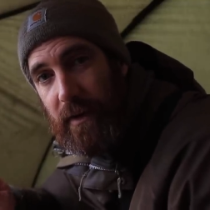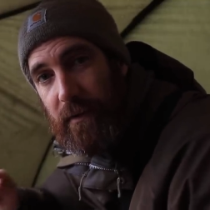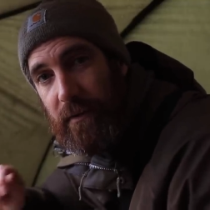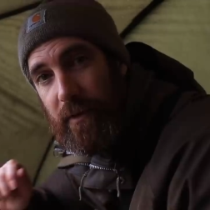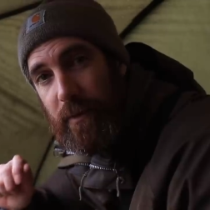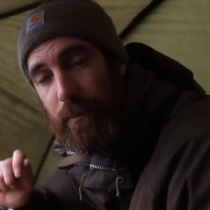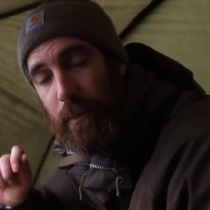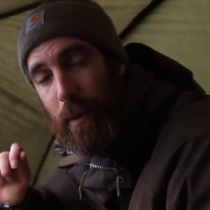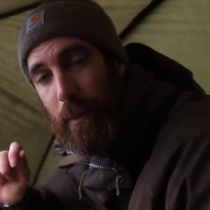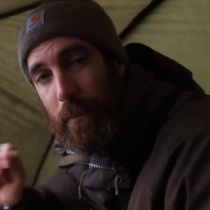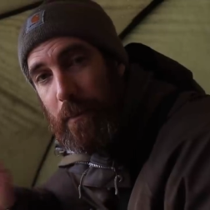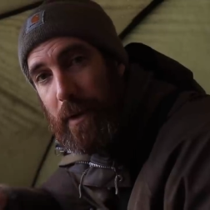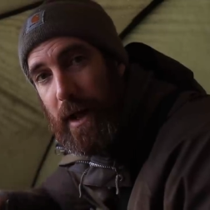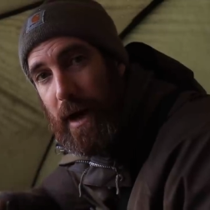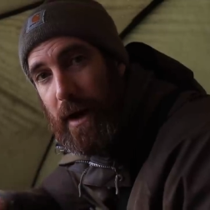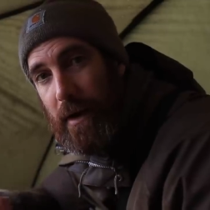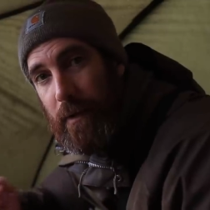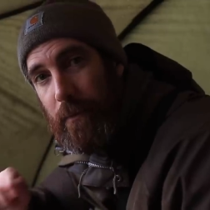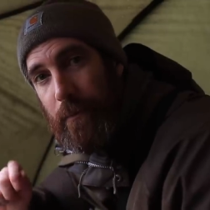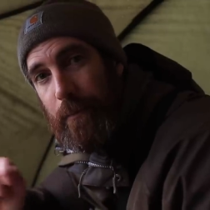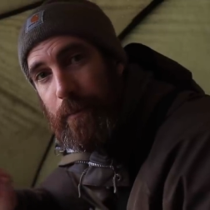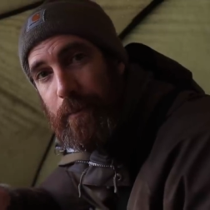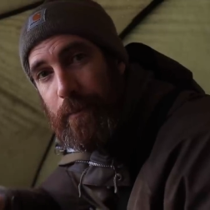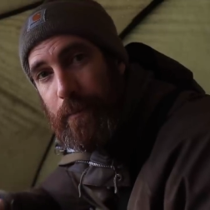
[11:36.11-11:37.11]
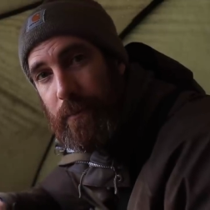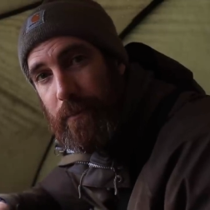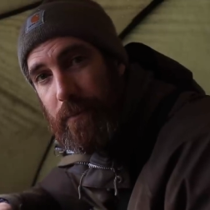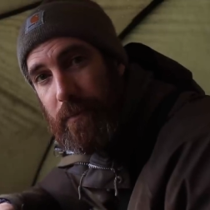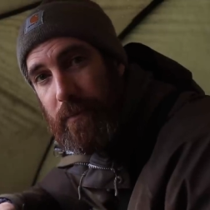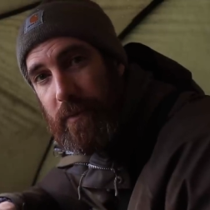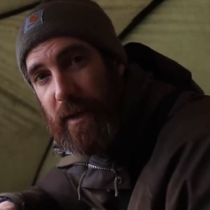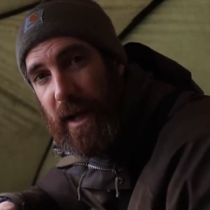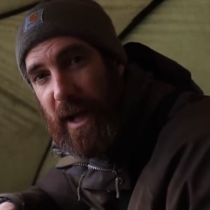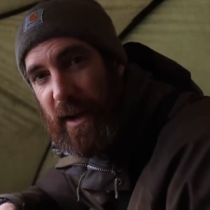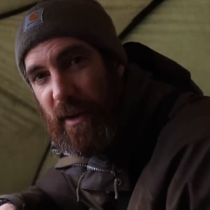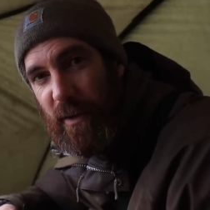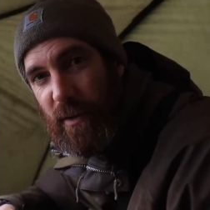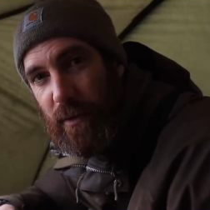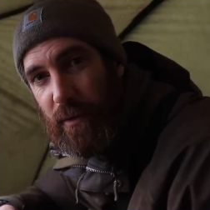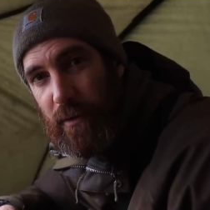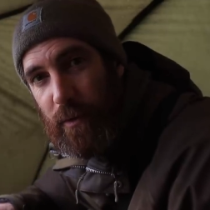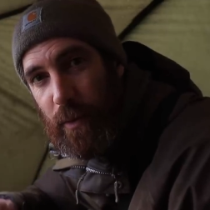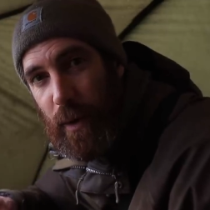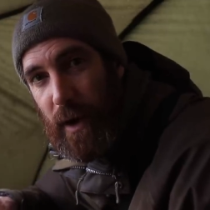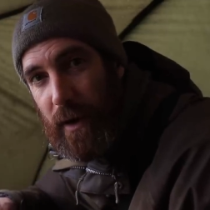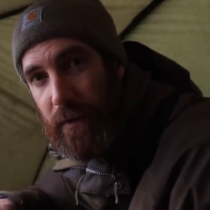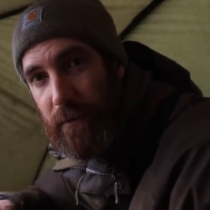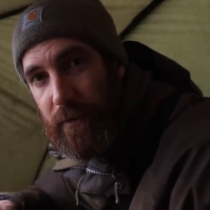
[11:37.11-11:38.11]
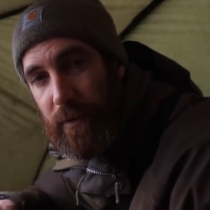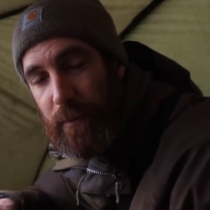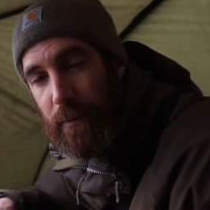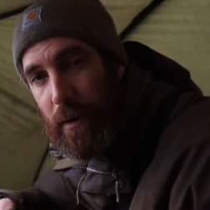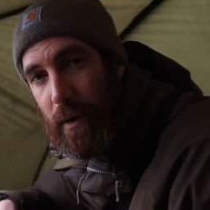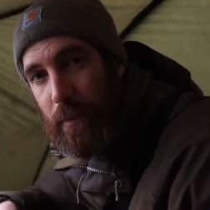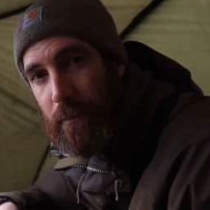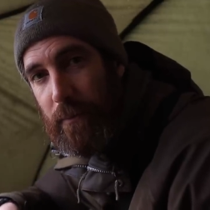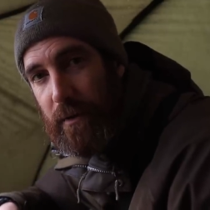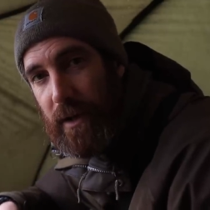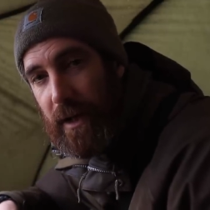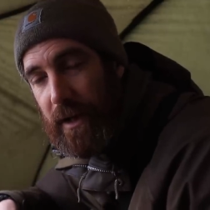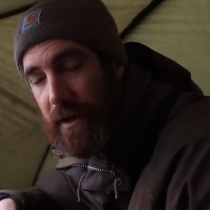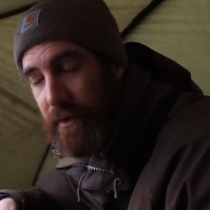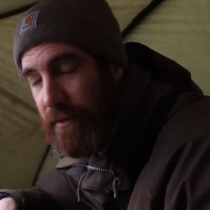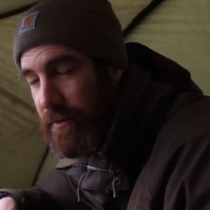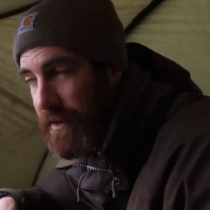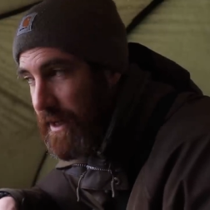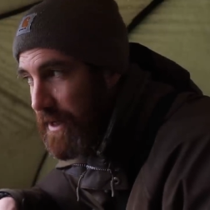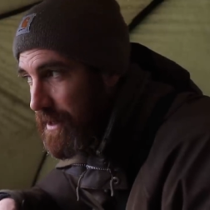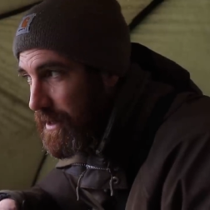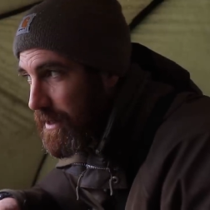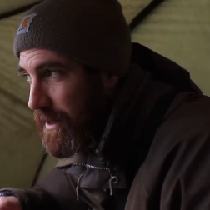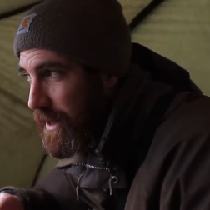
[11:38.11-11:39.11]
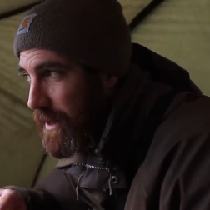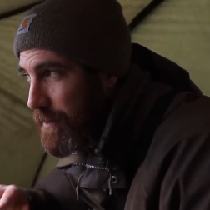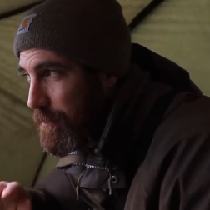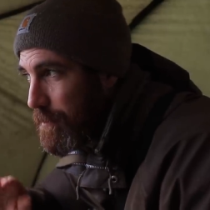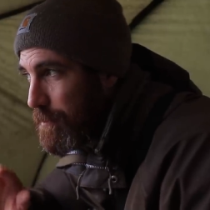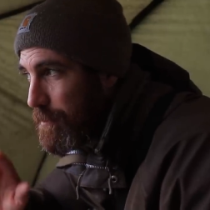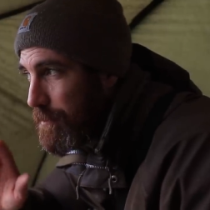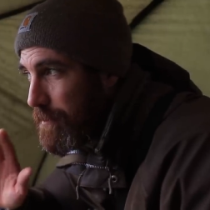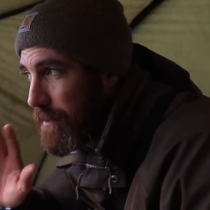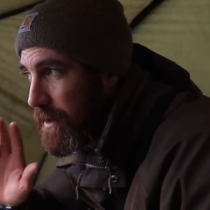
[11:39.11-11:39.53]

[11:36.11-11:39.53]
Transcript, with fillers: spommed out 10 or 12 spoms like I said, and then